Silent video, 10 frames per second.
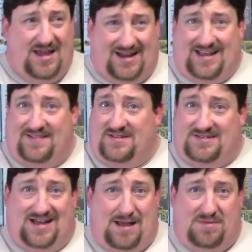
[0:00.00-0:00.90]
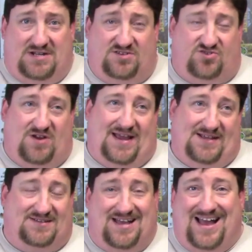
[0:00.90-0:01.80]
And again, the dominance track
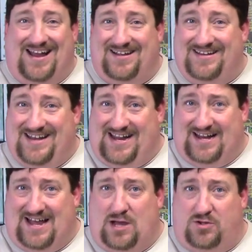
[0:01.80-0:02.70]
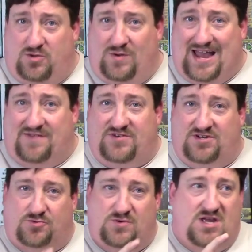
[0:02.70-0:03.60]
is kind of neat how you have
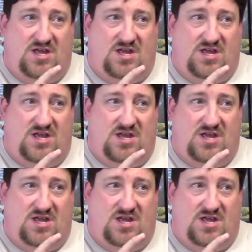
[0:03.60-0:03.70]
to,